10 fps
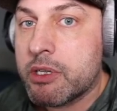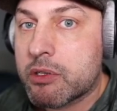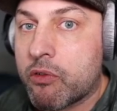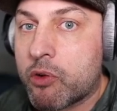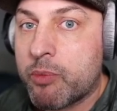
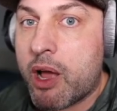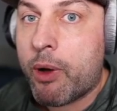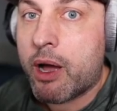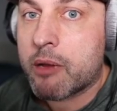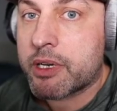So from now
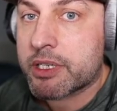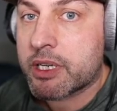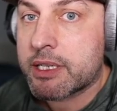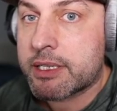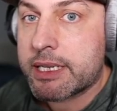on, I'm just
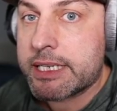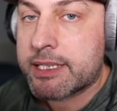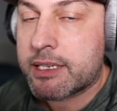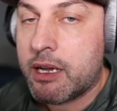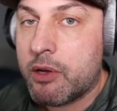gonna say
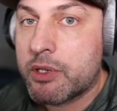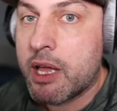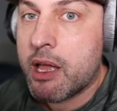discount.